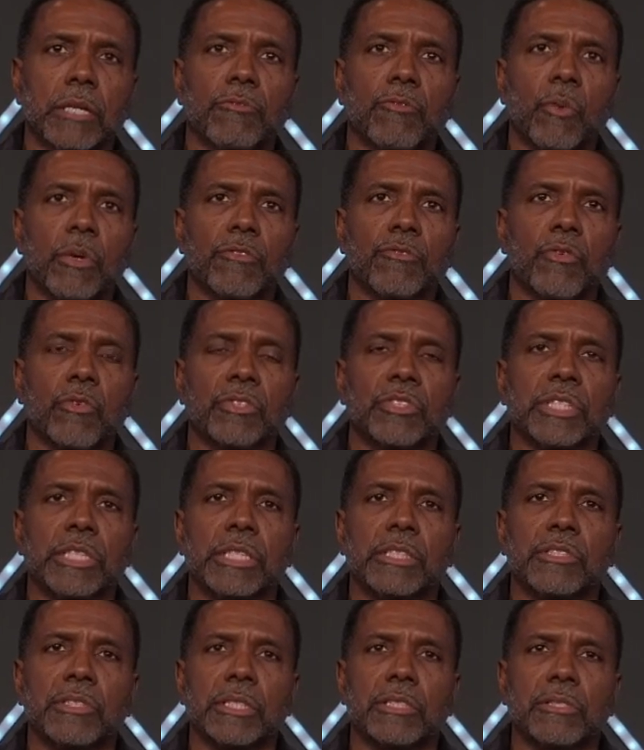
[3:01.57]
4 and 14,
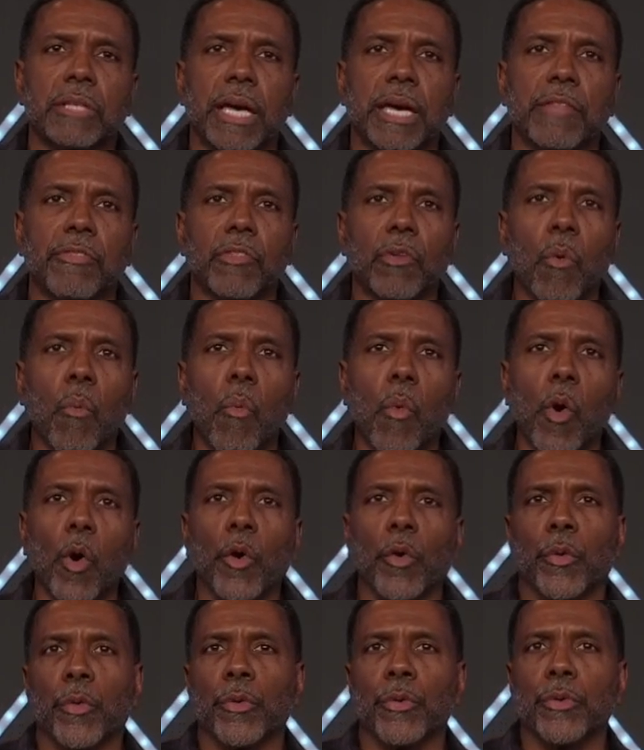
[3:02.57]
he says, And the
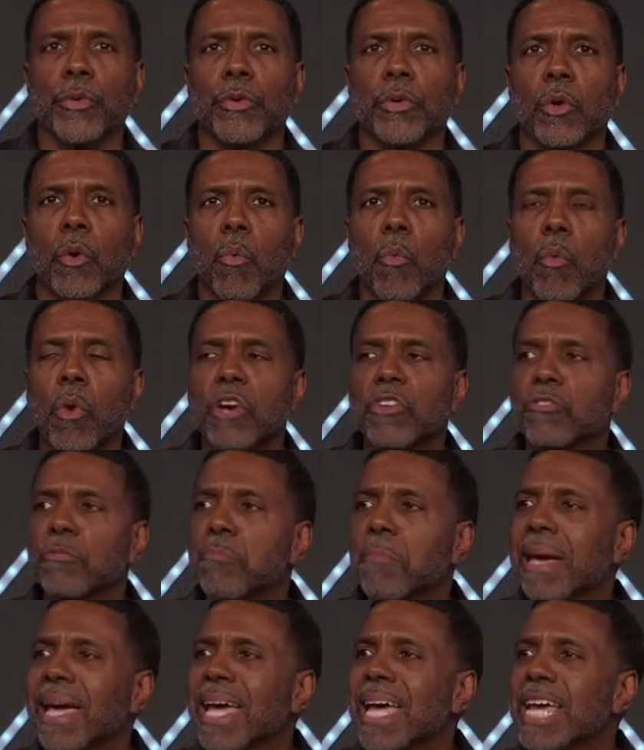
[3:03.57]
Word was
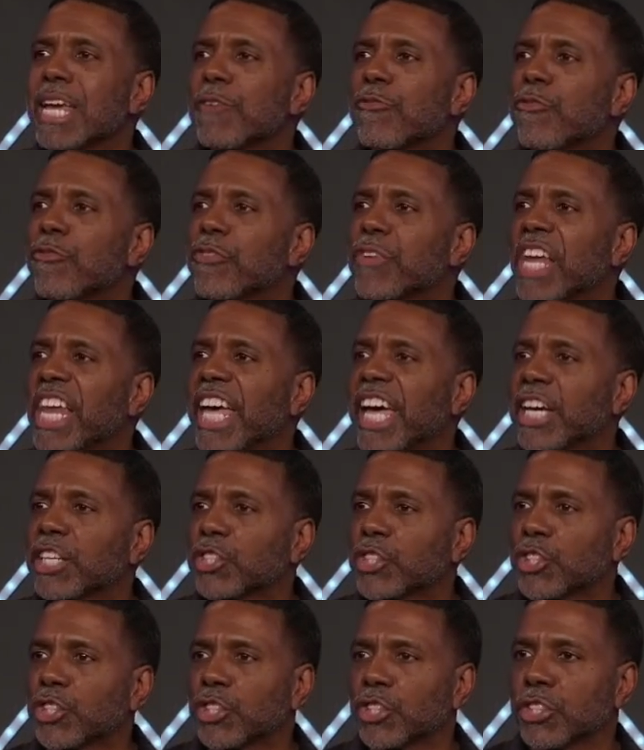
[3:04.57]
made
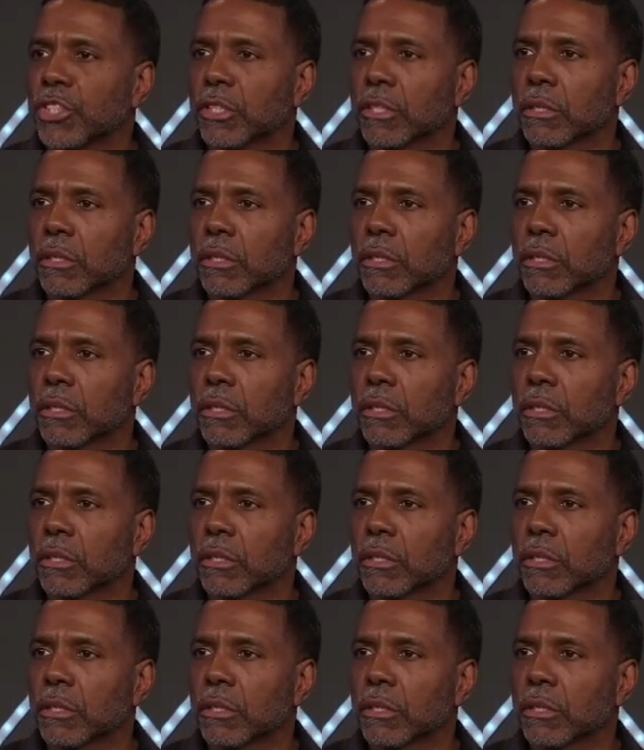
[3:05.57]
flesh.